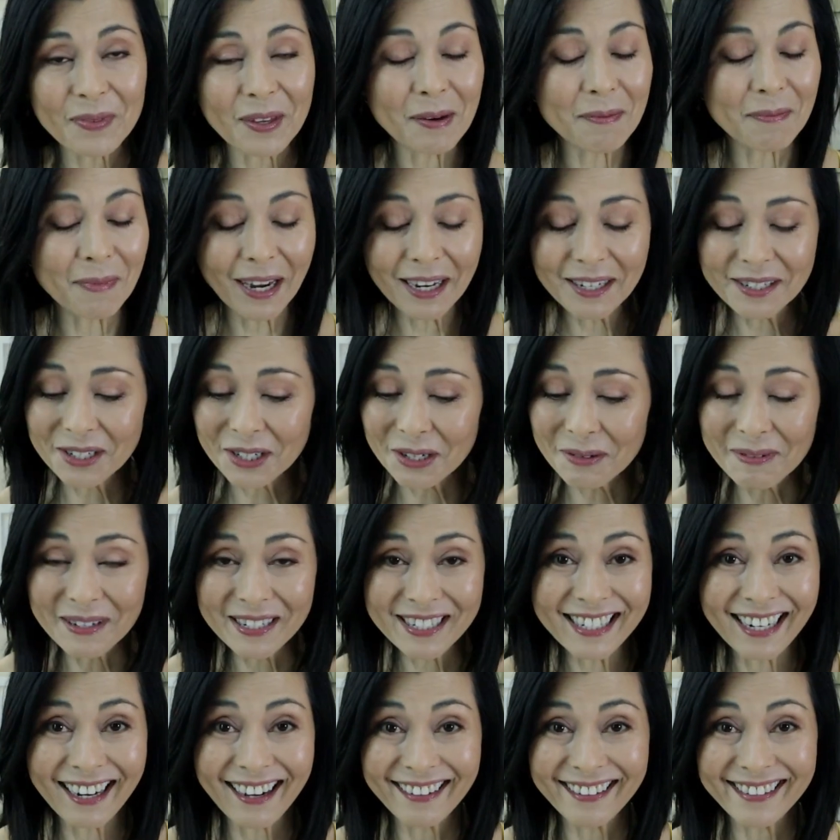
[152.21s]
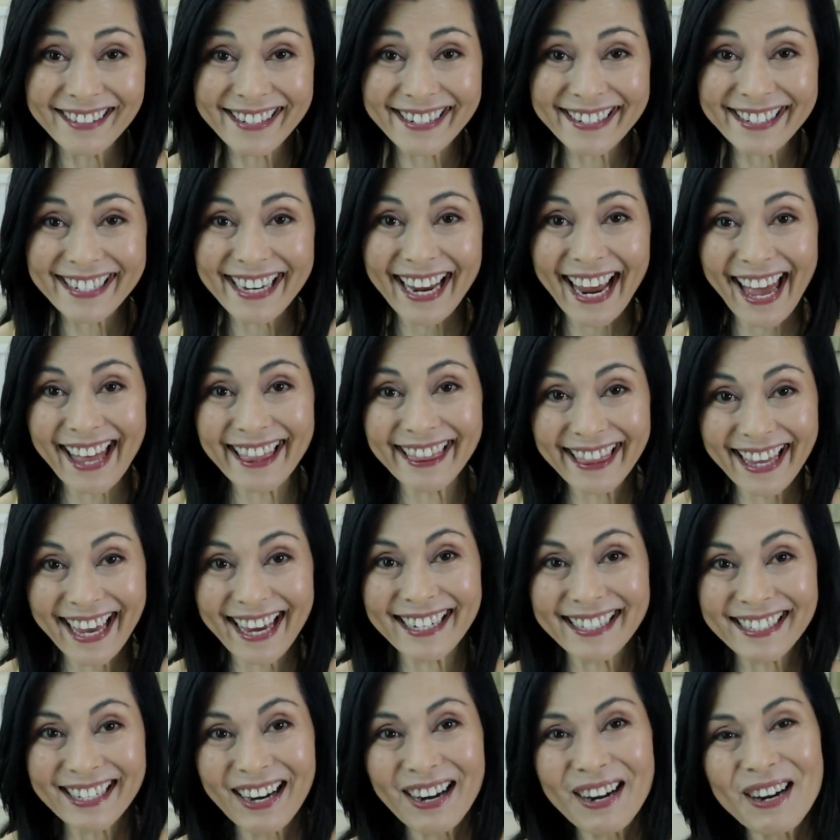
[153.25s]
Now, my dermatologist at
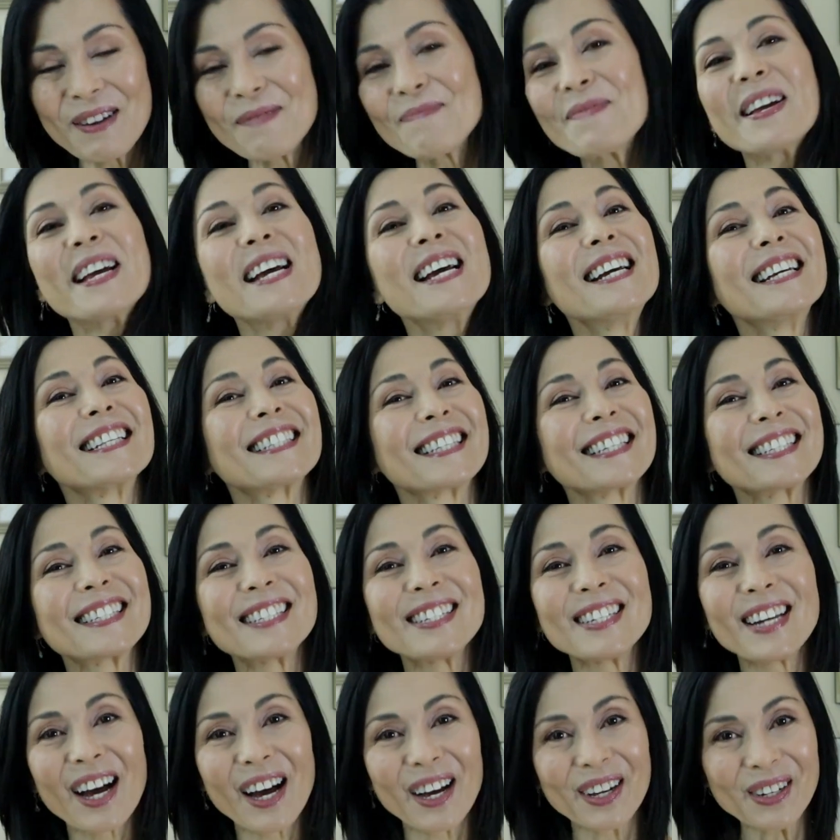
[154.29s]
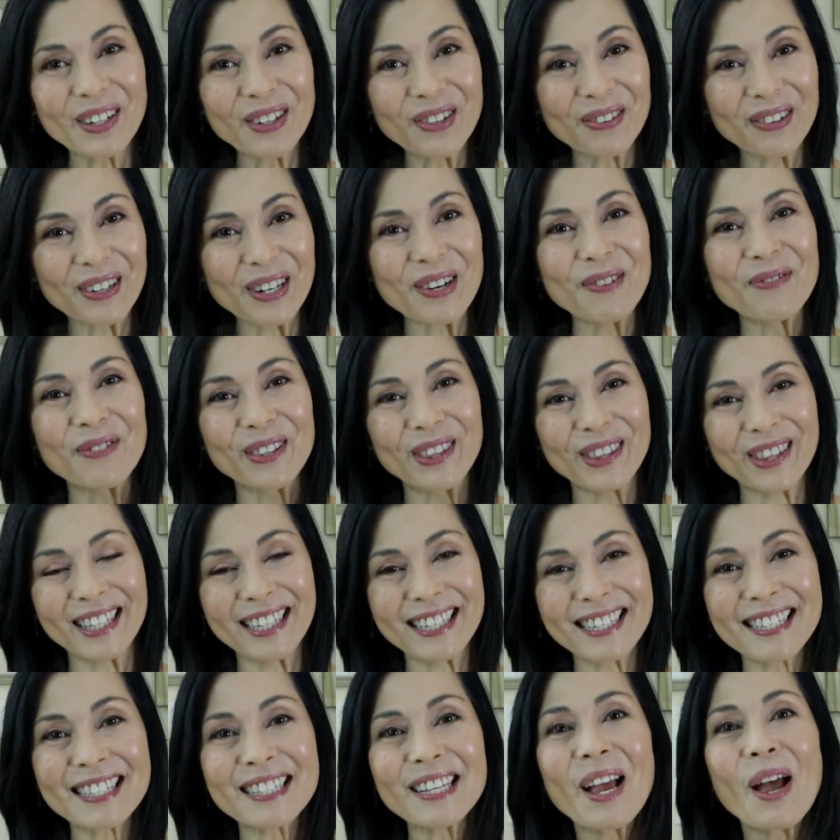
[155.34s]
that time did not agree with
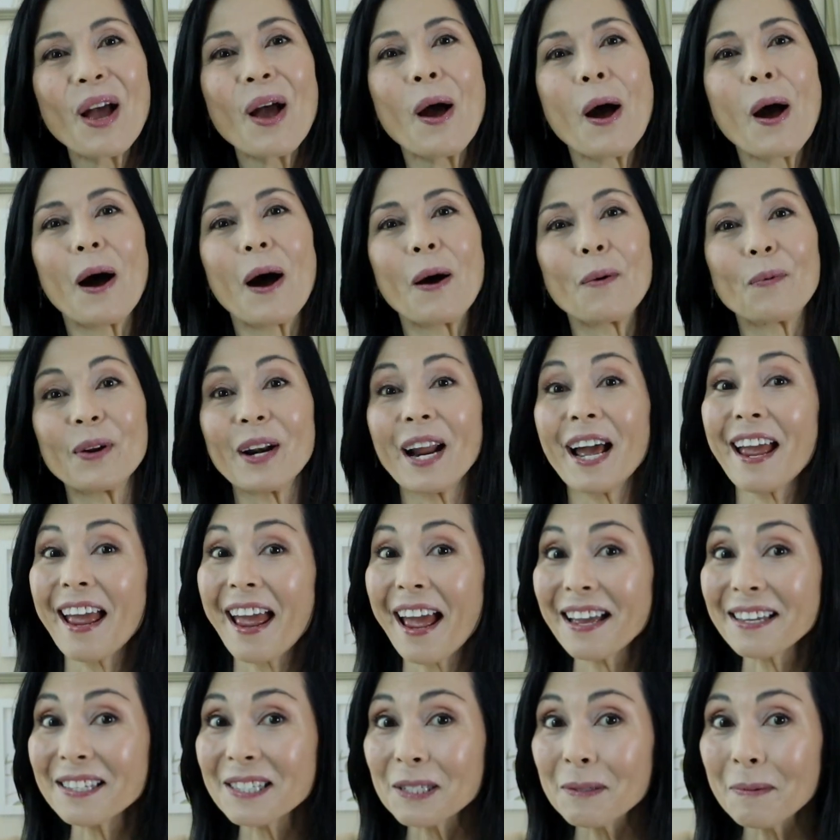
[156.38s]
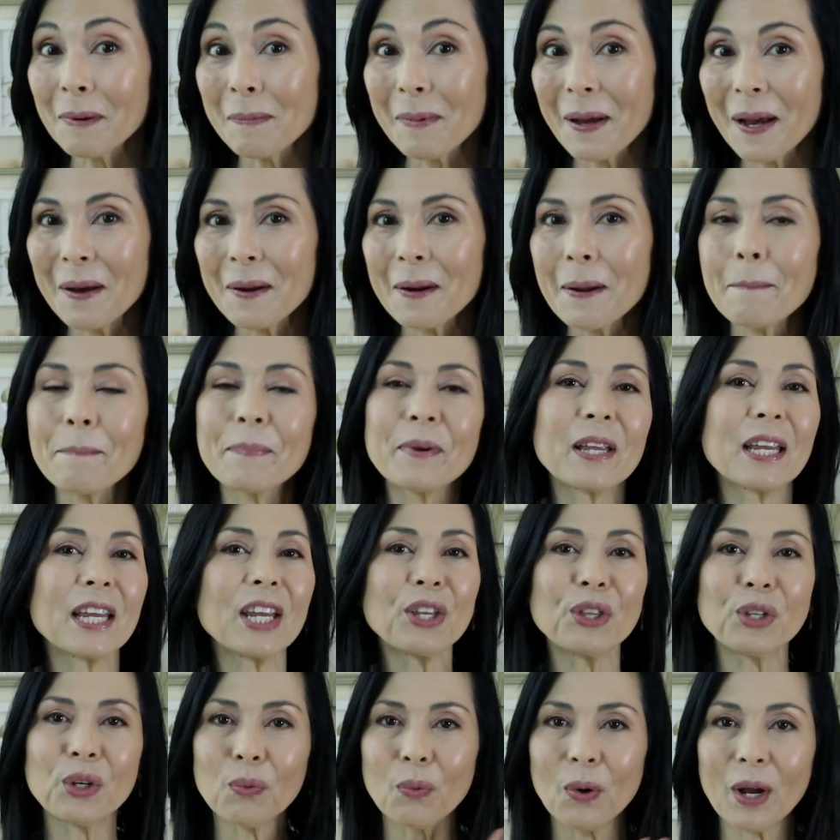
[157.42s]
this when I asked him about it, but
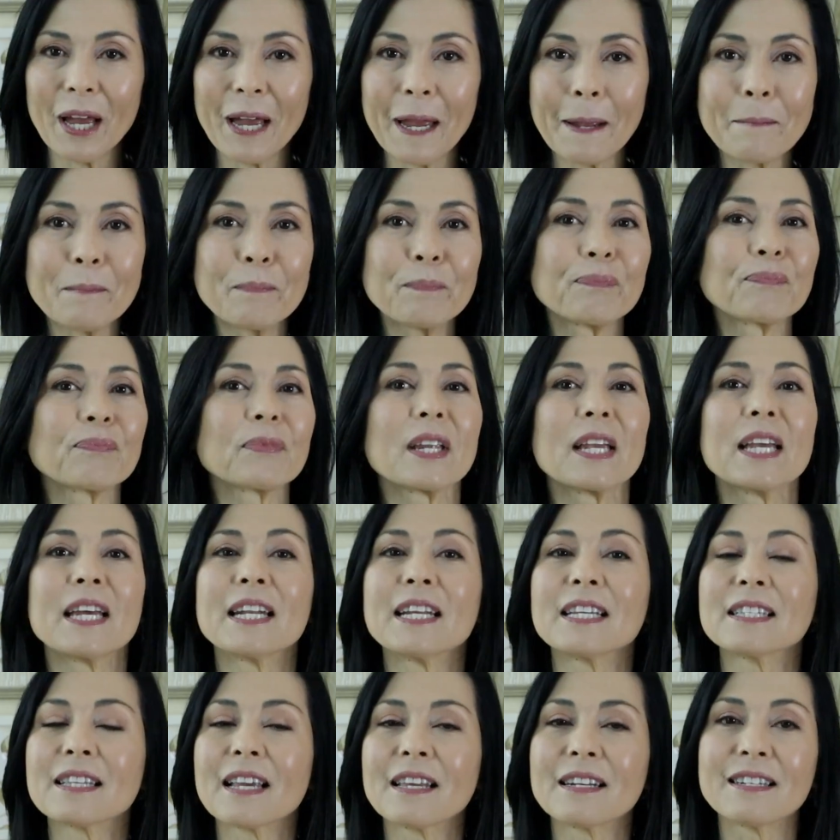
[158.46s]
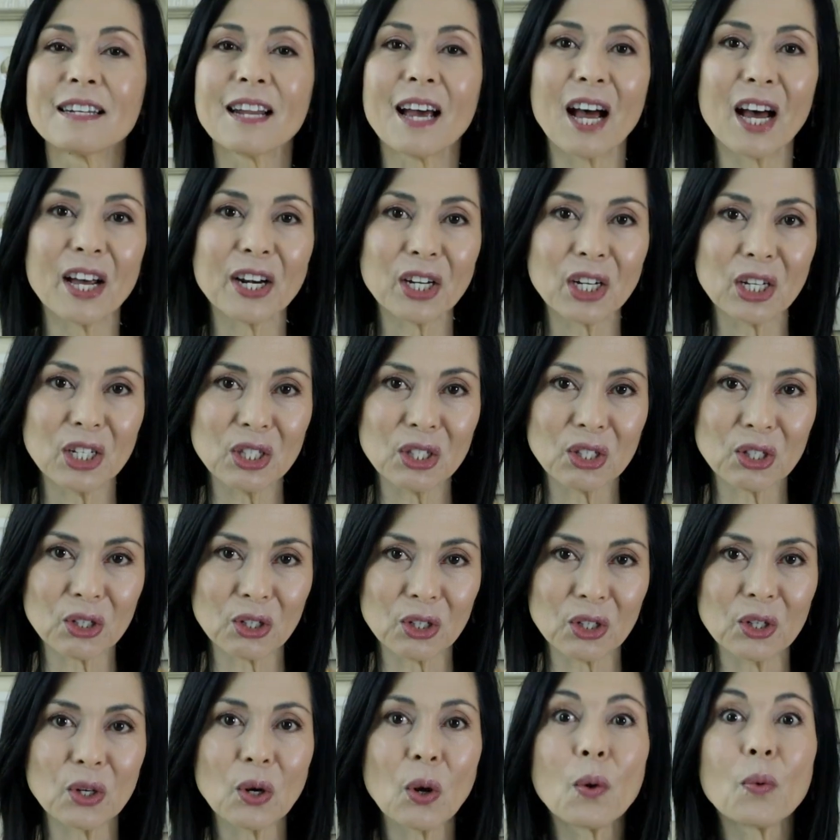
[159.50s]
either way, it is not a
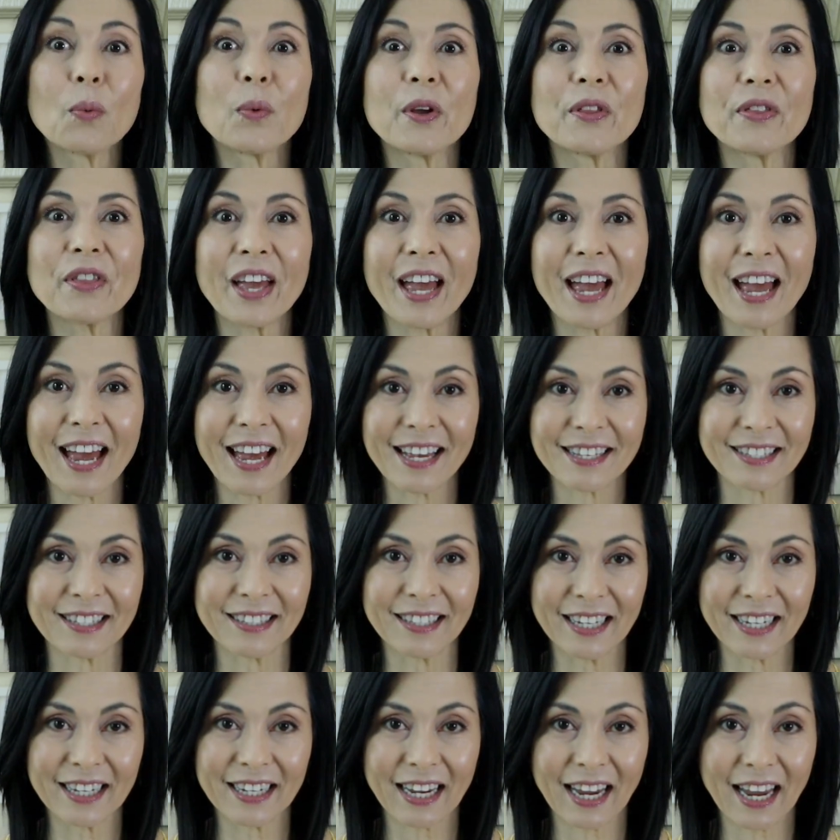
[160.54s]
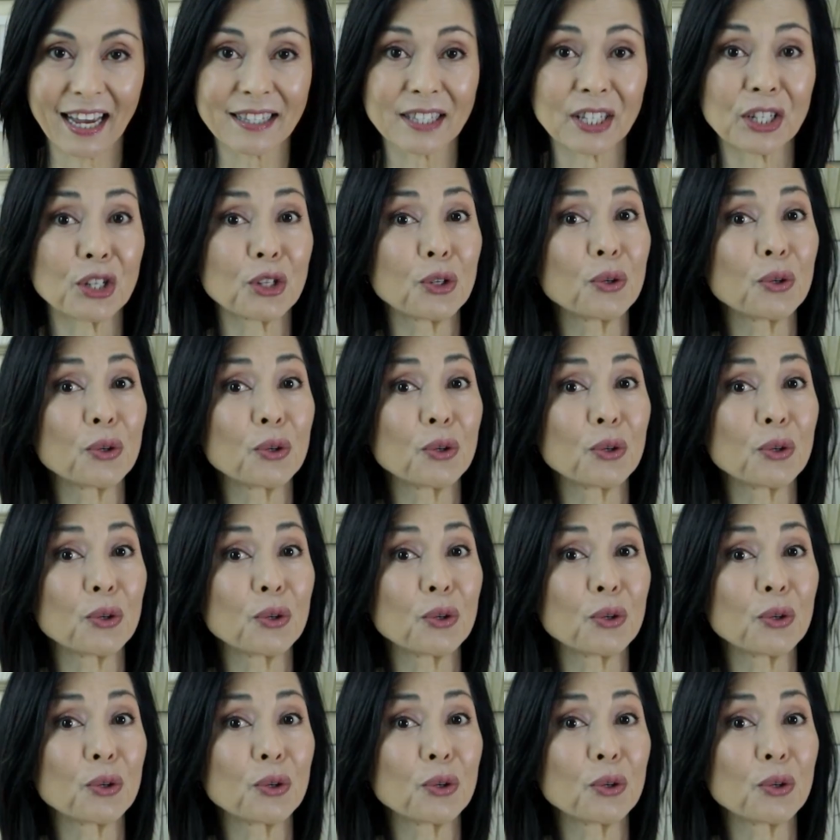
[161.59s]
concern with azelaic acid.